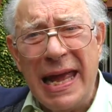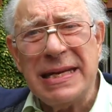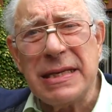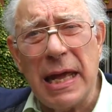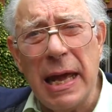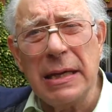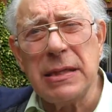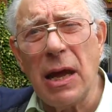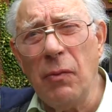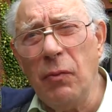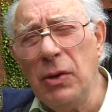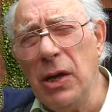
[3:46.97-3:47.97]
It's, it's
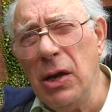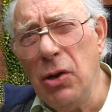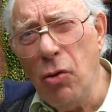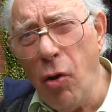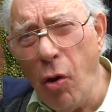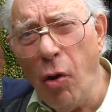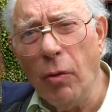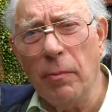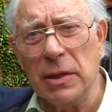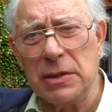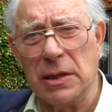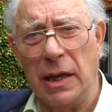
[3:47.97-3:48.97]
an
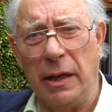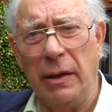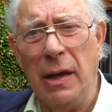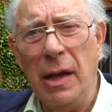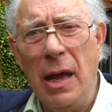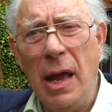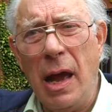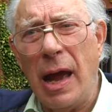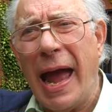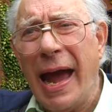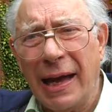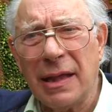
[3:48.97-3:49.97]
enormously
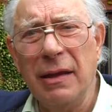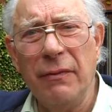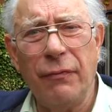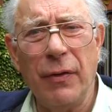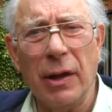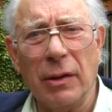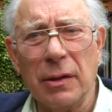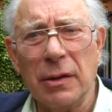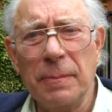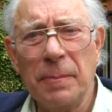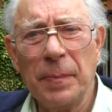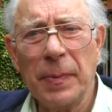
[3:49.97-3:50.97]
active field.